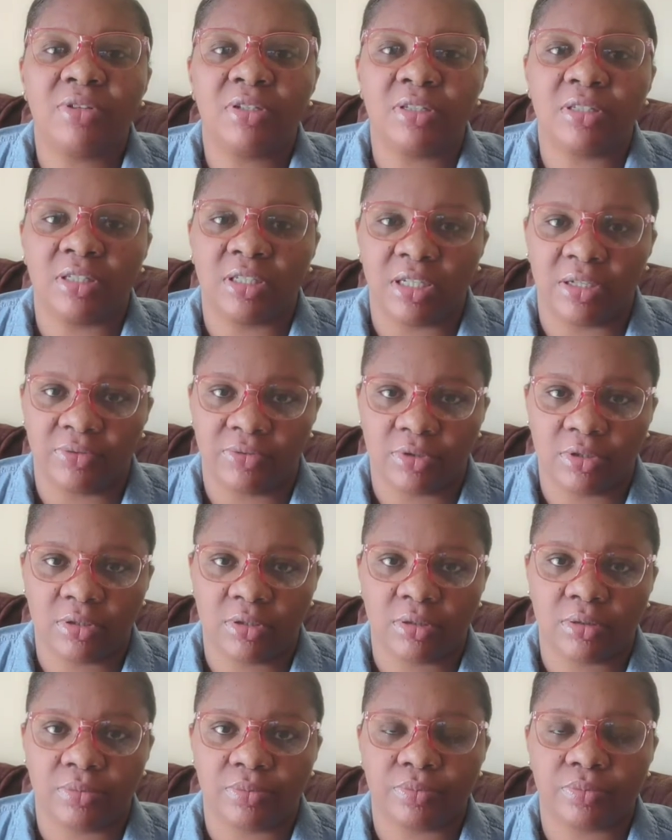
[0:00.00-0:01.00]
these
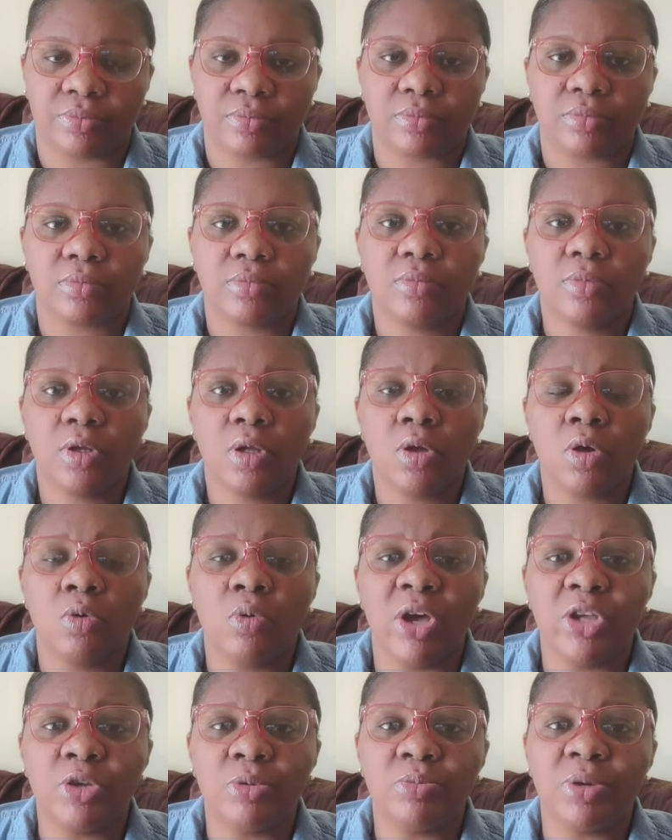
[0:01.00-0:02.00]
gifts
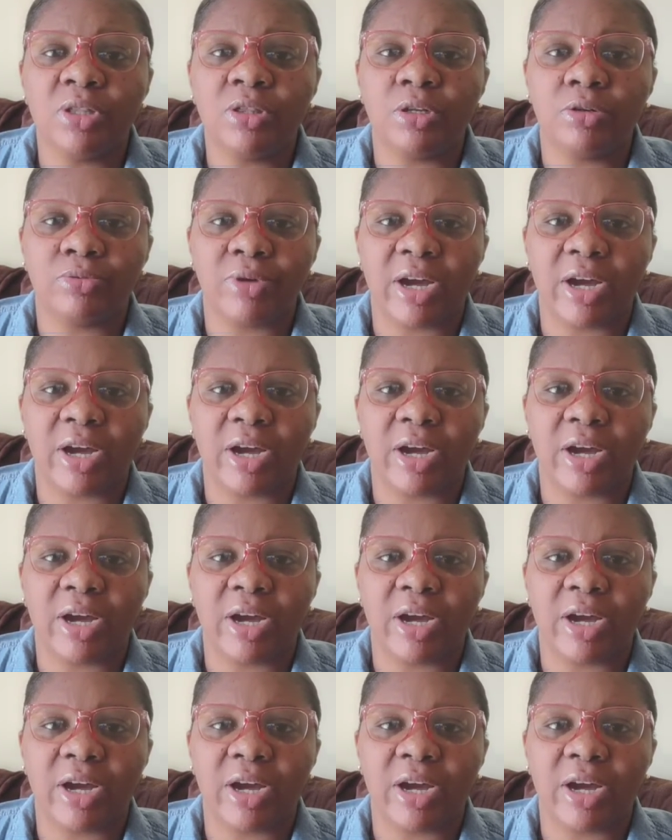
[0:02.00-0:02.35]
when you meet the